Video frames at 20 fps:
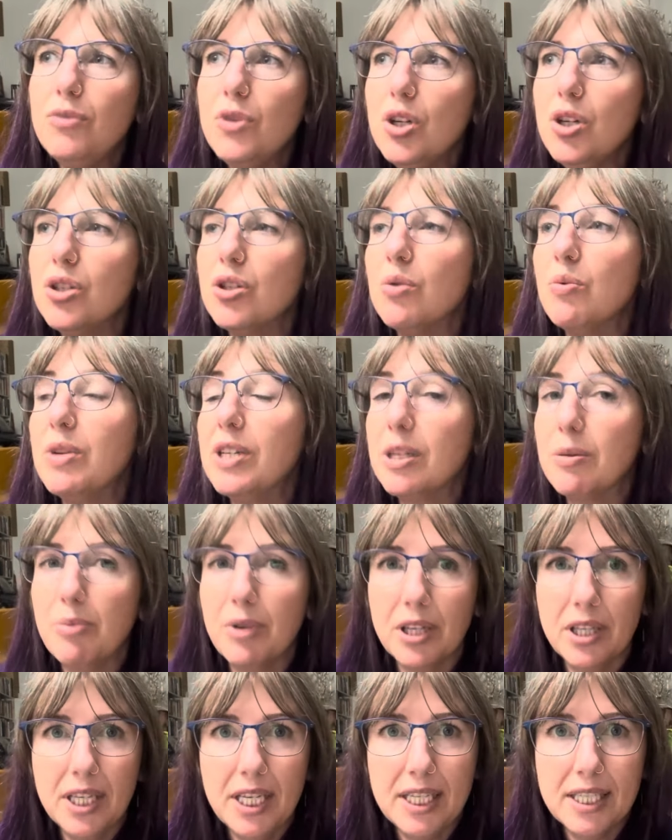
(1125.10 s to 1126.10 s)
so we
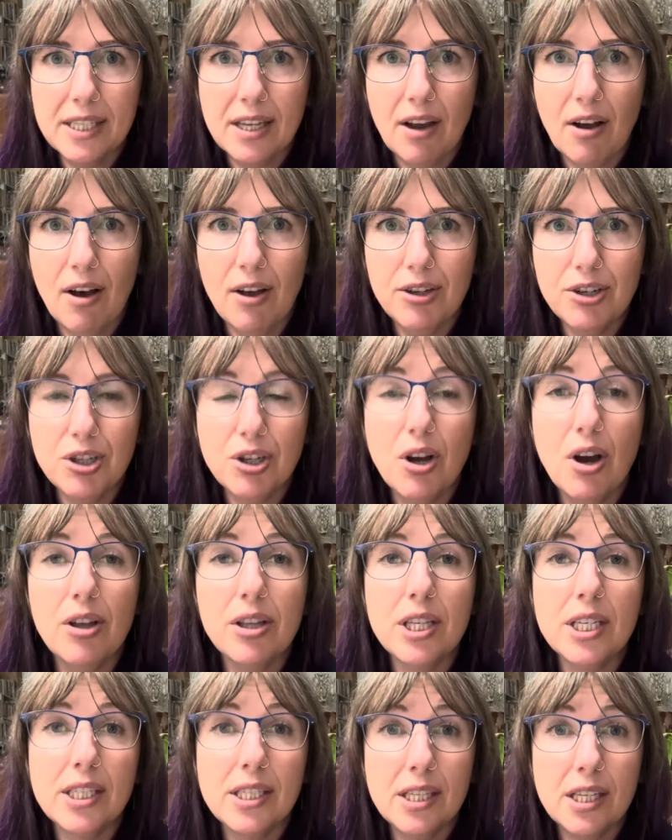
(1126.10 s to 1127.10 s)
typically in psychology call
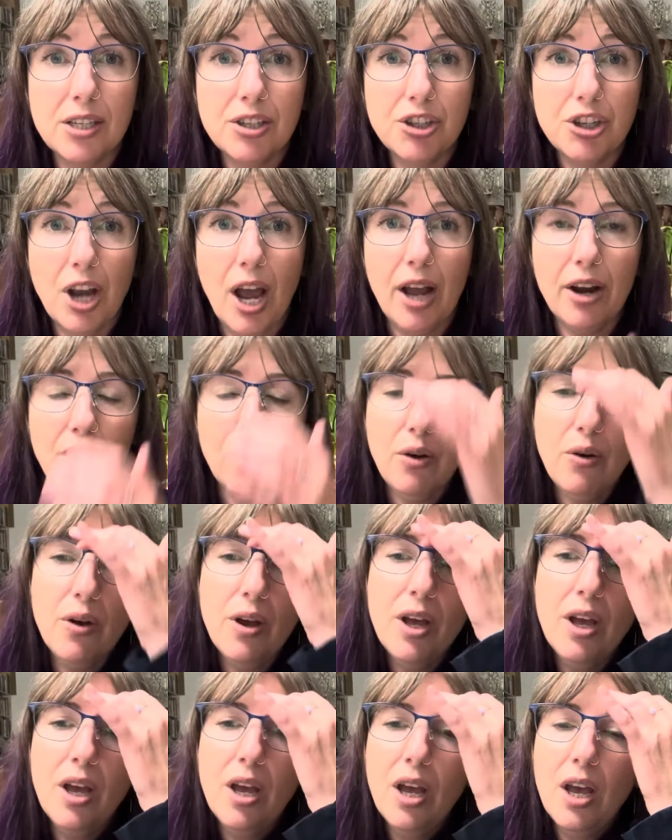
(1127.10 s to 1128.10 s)
this the shadow.
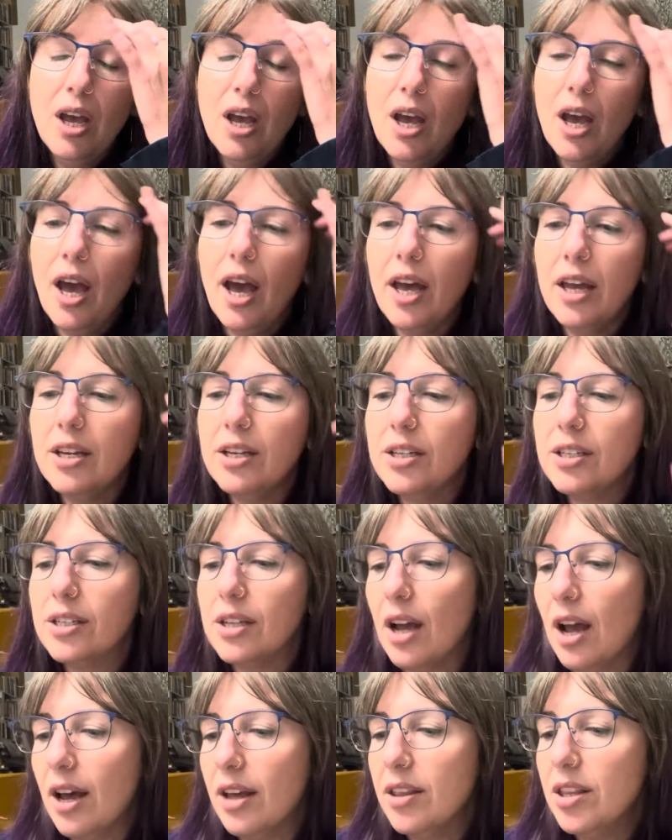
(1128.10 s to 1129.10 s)
And
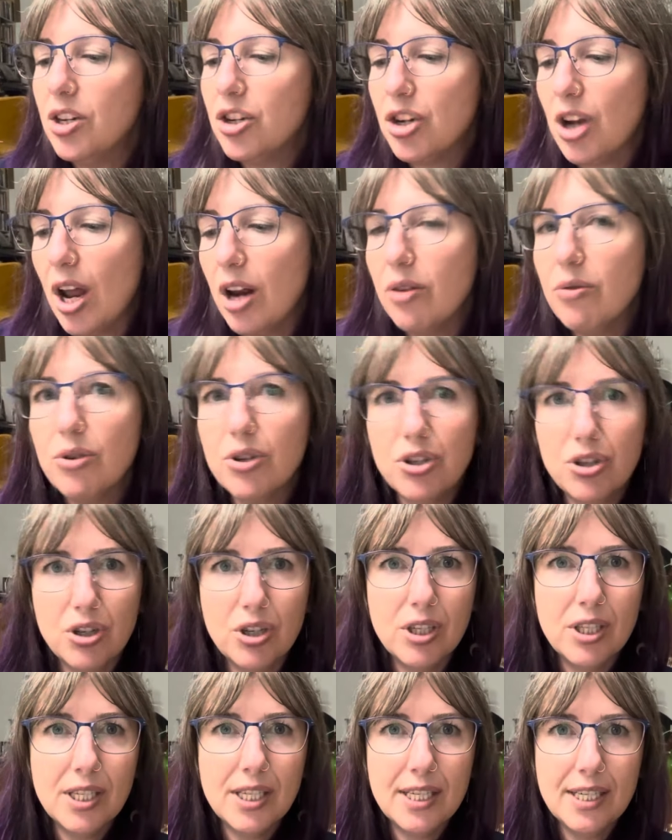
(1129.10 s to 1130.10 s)
the shadow is
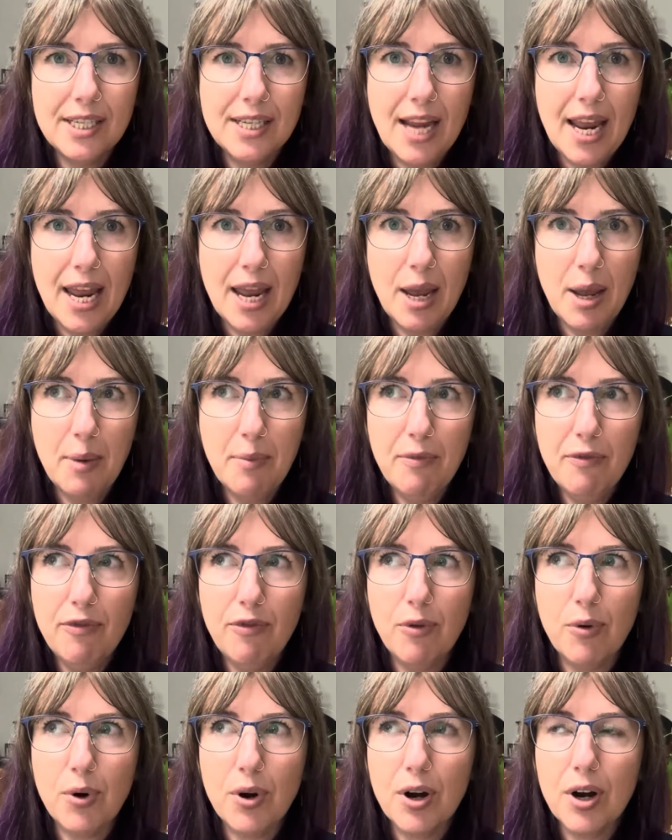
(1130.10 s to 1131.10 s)
just a name
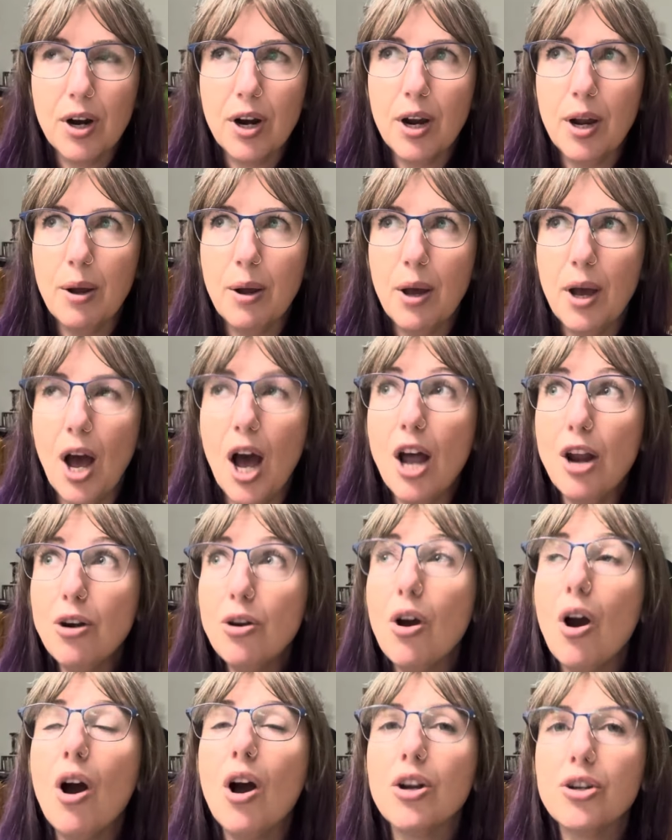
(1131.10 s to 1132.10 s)
for
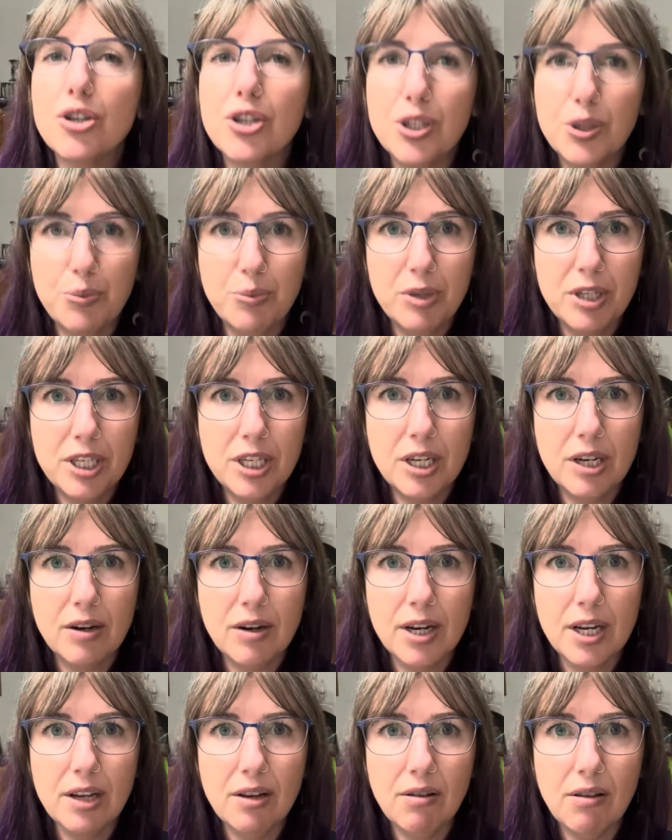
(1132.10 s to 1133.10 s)
unconscious
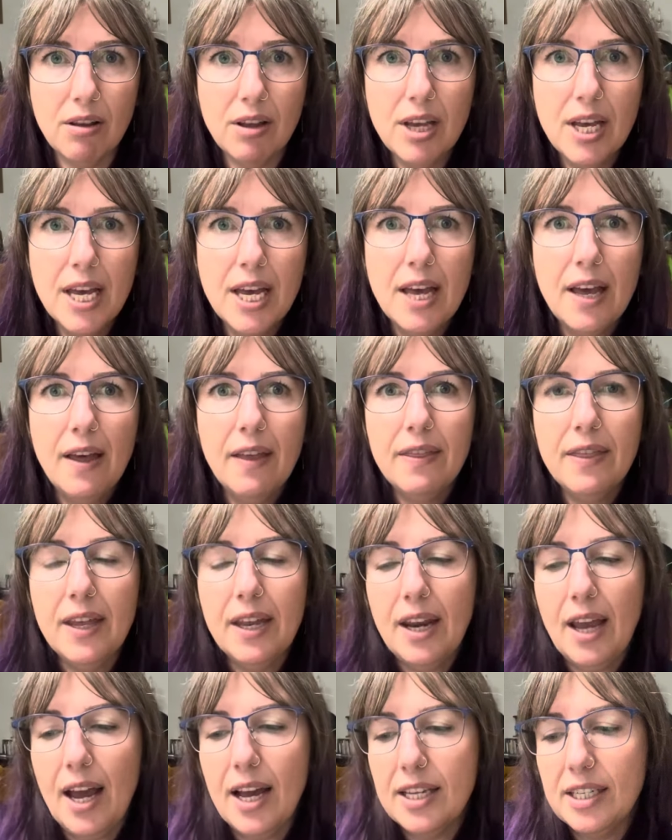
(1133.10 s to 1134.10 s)
material
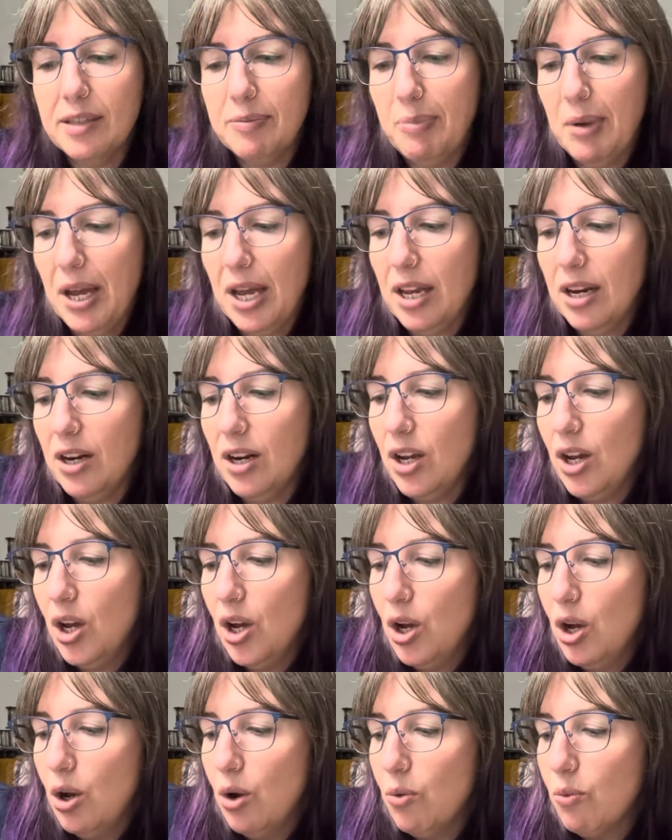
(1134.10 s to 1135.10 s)
that has been
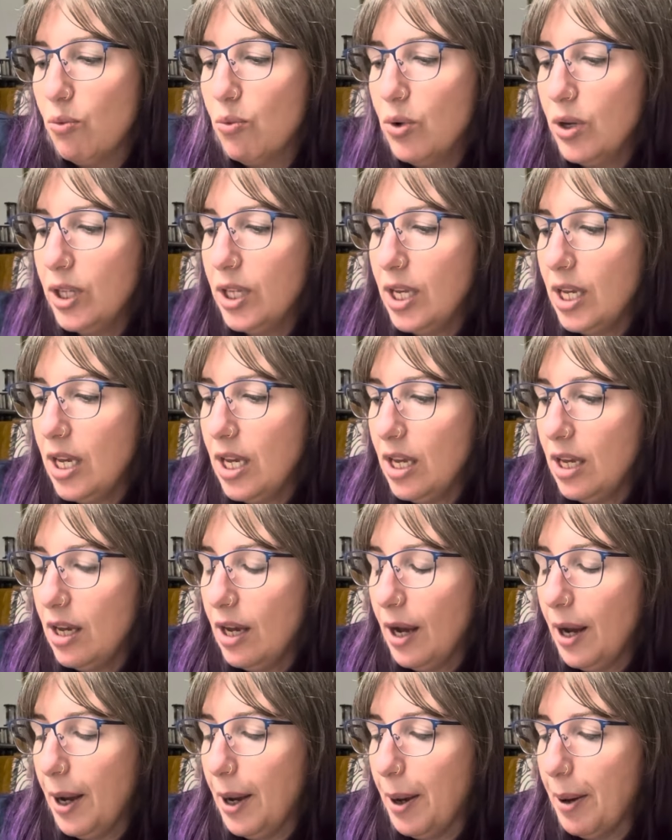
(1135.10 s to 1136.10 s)
really
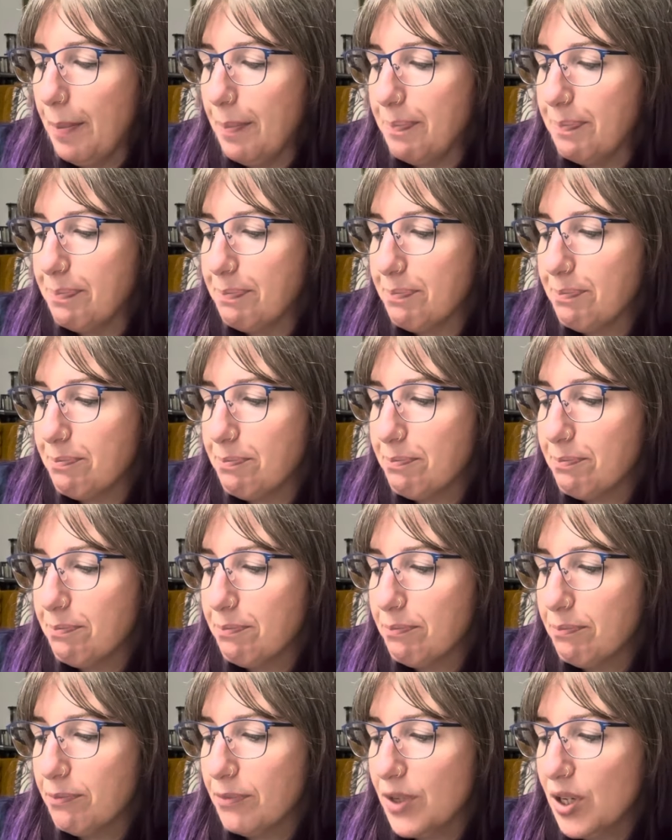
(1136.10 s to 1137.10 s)

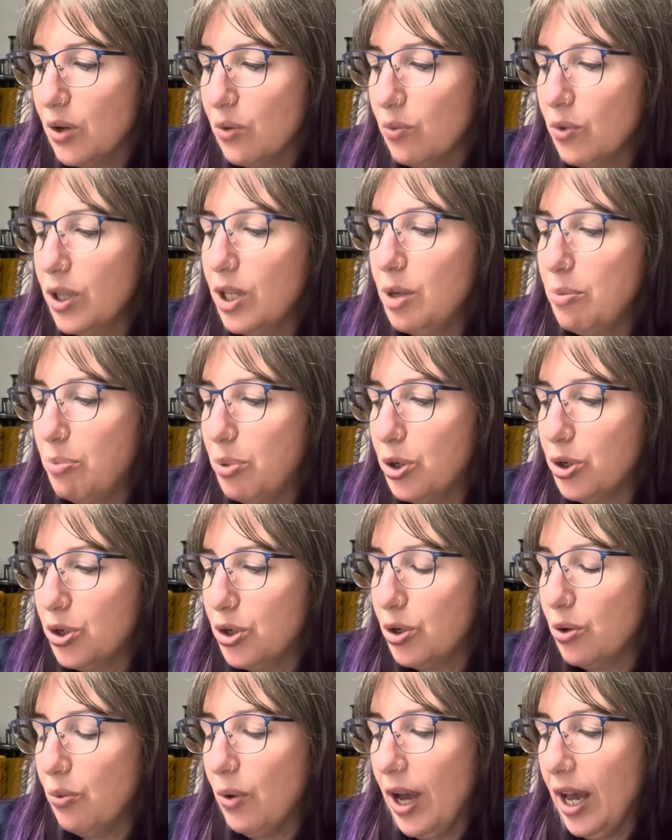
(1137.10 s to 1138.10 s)
really
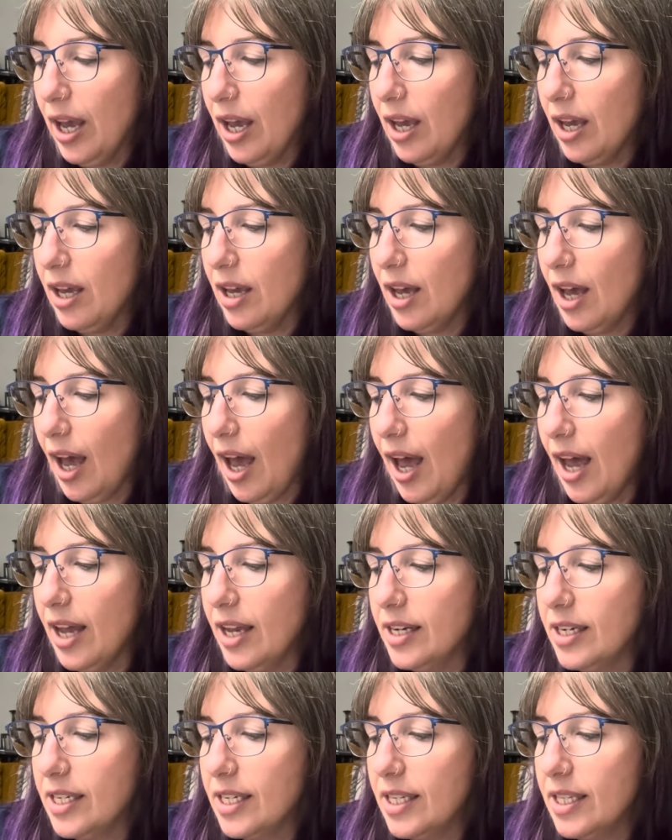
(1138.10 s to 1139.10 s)
pushed away,
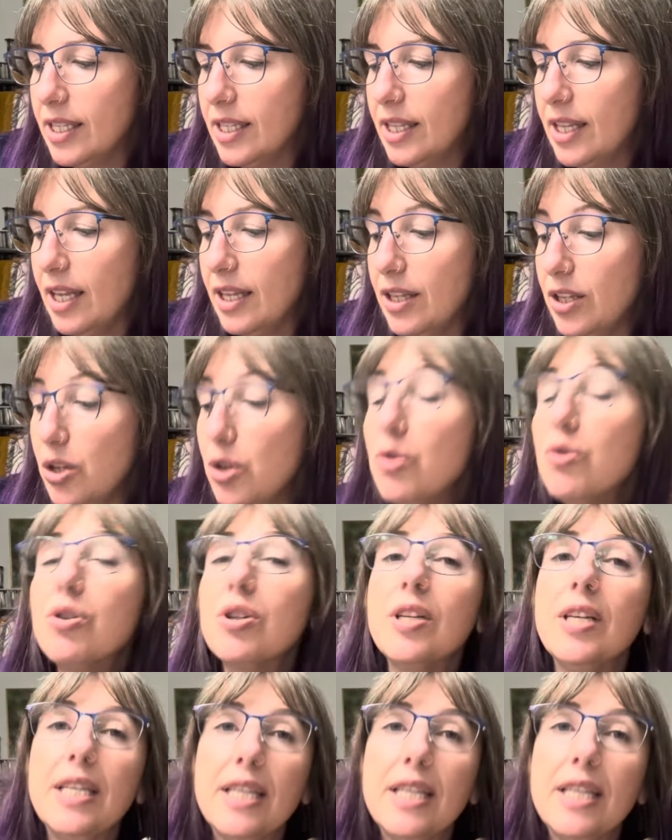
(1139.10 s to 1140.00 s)
and that usually